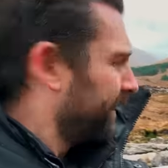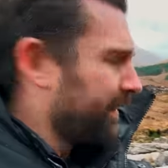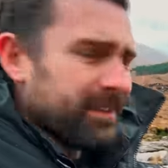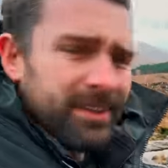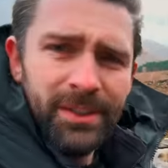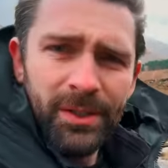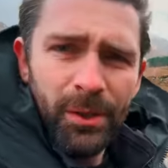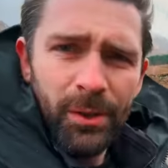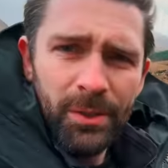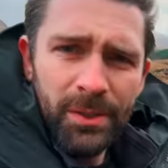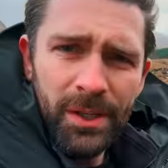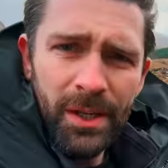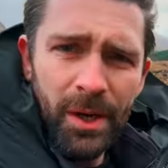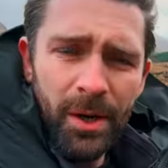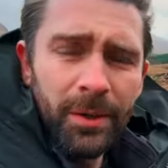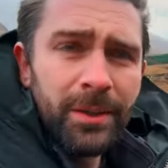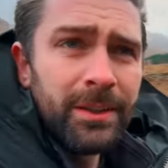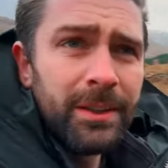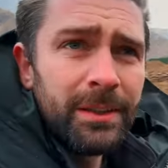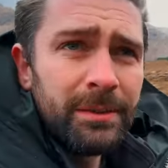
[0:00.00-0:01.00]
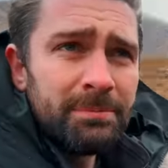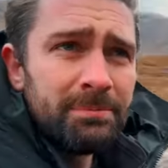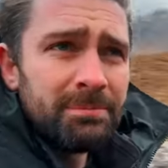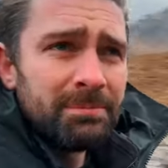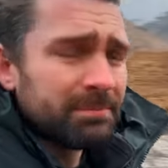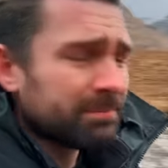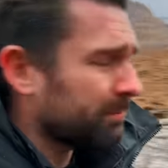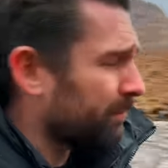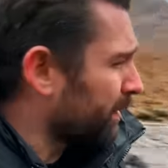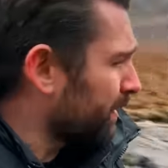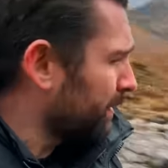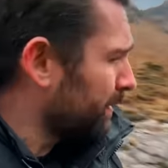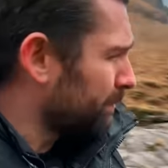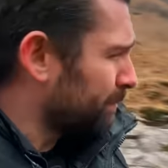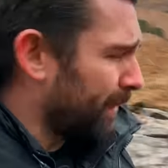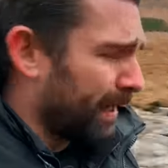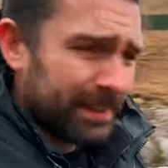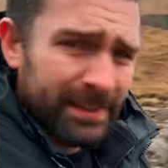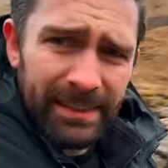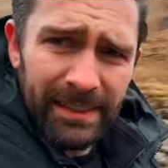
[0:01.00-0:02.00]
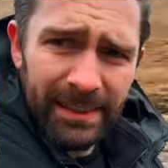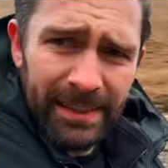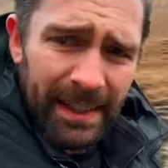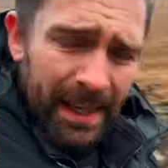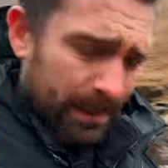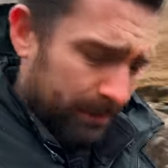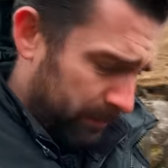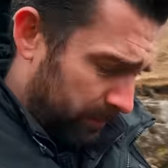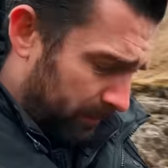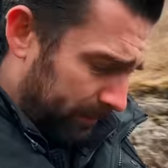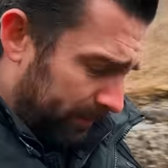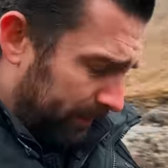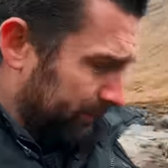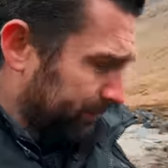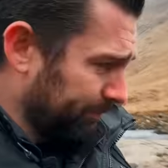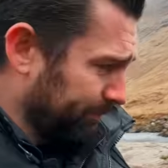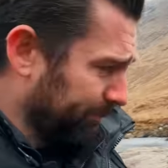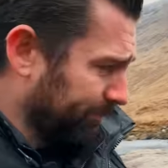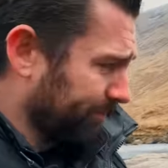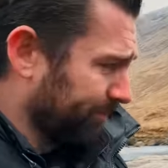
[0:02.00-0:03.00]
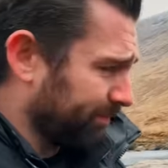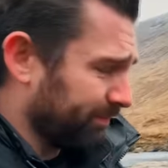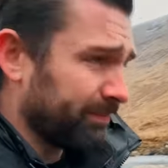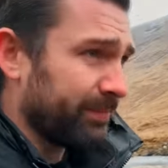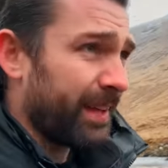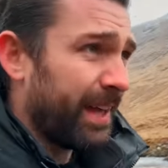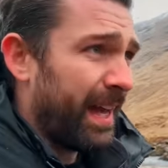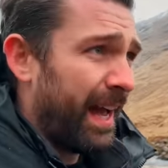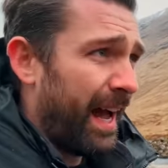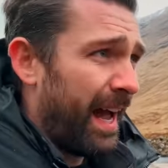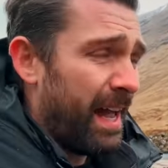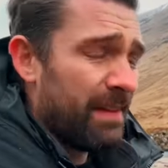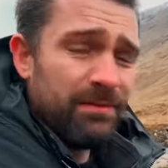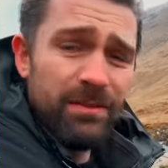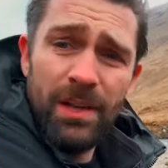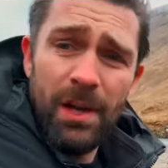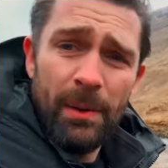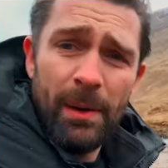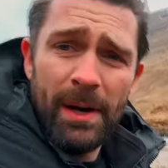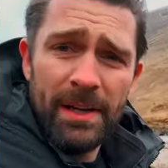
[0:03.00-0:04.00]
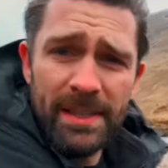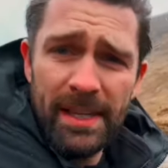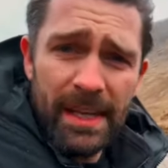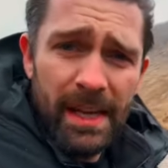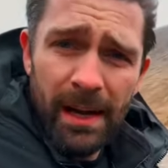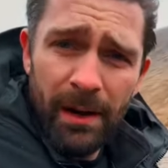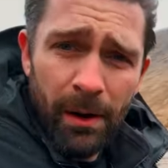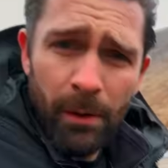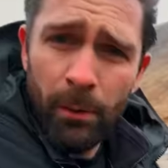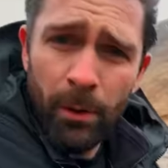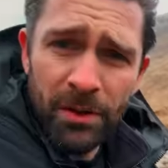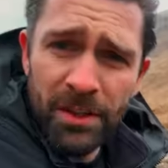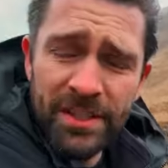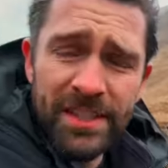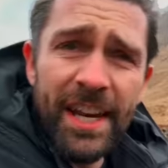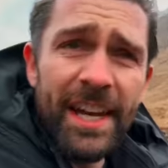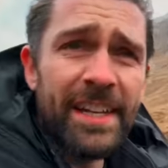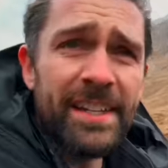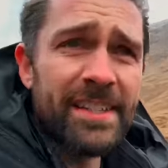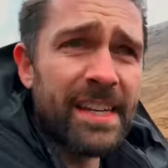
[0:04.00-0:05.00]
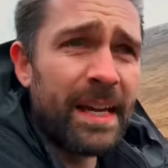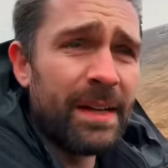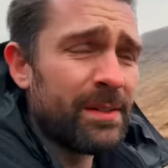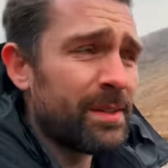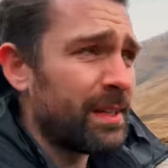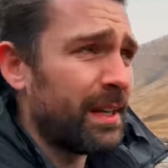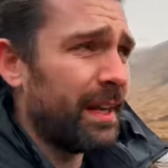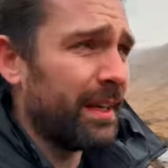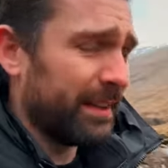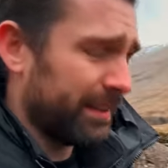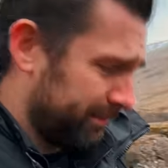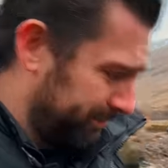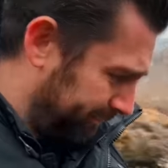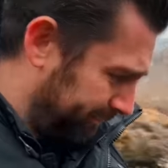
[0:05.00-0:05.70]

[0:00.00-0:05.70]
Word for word: the audio back to the camera. I have no idea what the take sounds like.